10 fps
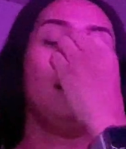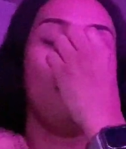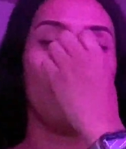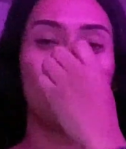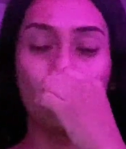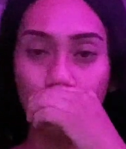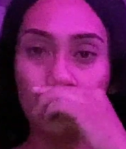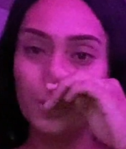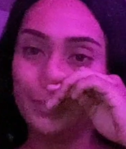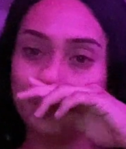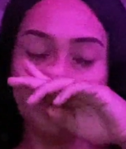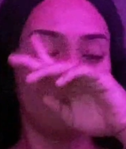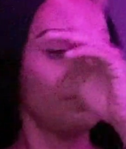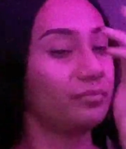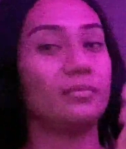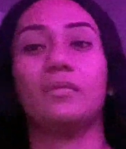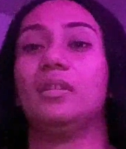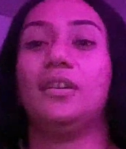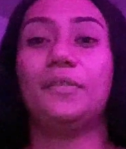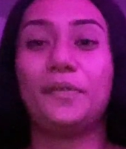or two
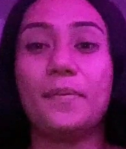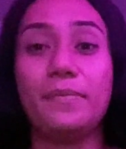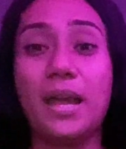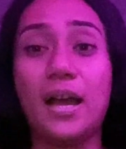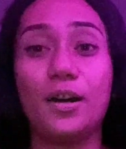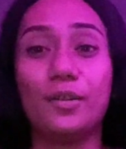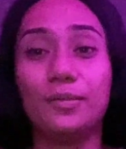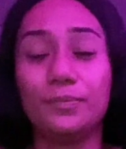from now